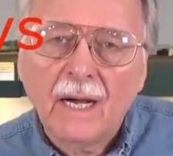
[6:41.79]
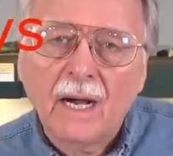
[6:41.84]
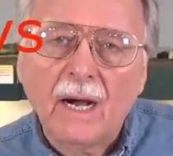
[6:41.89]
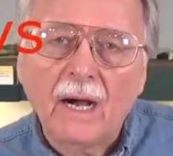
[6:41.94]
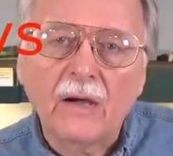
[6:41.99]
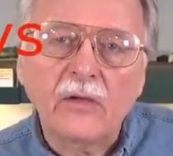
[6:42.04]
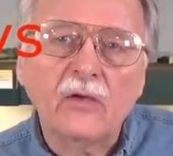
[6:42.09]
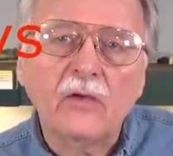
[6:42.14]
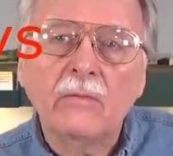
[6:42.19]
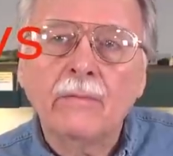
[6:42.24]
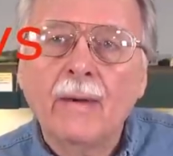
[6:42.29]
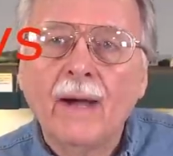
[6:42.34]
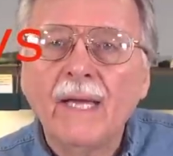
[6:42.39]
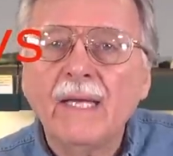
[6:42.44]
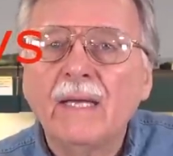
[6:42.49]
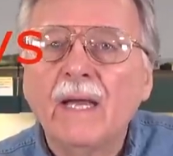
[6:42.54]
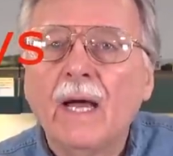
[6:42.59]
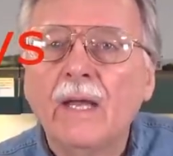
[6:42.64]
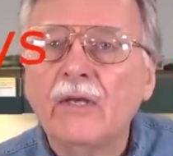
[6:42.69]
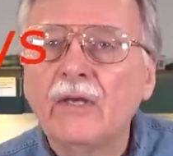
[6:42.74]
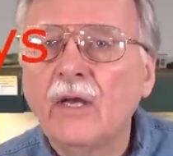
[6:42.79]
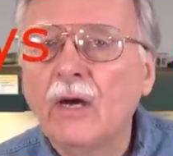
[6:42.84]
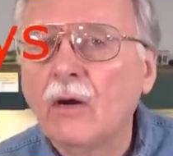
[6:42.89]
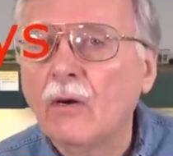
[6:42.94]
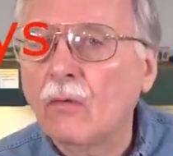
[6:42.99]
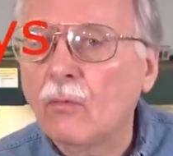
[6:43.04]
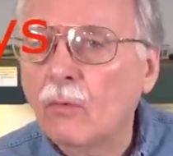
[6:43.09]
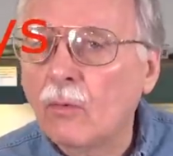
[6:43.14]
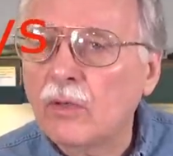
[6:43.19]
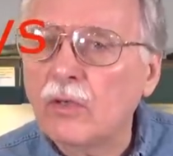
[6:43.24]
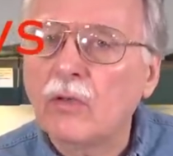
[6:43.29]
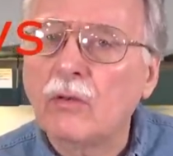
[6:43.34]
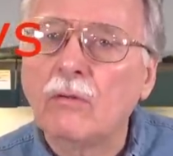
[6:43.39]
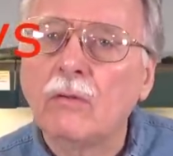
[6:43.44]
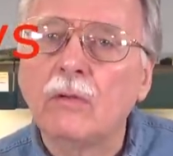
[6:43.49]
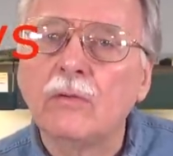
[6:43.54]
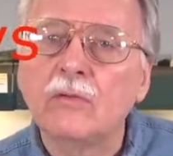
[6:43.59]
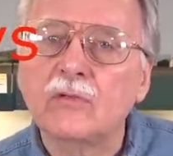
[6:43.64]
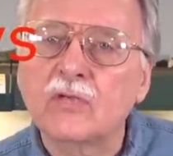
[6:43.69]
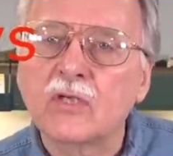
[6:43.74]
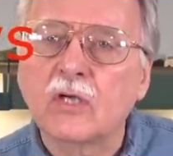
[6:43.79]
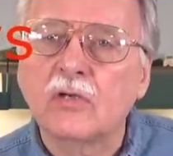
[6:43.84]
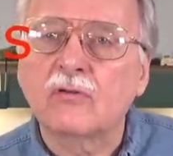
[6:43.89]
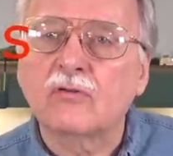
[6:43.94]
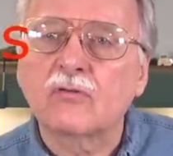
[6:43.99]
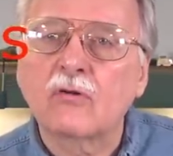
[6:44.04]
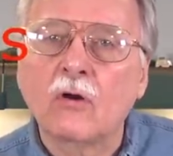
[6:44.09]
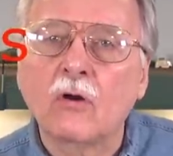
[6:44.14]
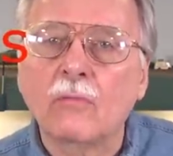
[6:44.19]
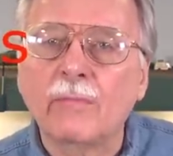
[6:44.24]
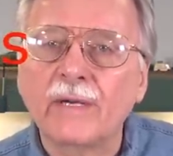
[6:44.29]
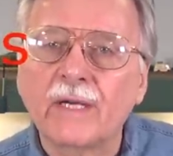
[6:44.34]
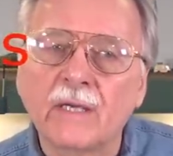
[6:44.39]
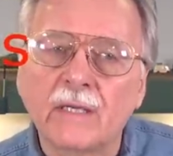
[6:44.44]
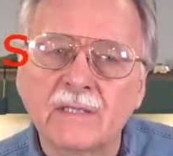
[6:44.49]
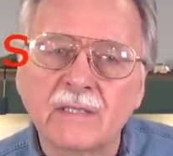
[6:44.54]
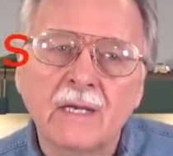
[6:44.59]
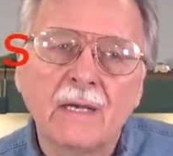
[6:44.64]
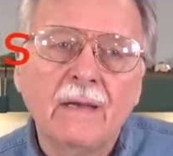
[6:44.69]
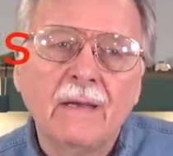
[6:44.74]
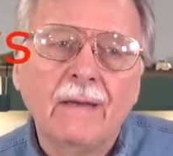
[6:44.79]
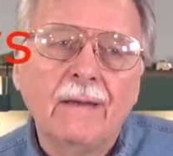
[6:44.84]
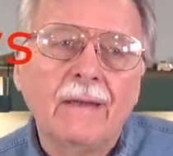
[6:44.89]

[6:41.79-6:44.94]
Uh, you might not know when you lose control because,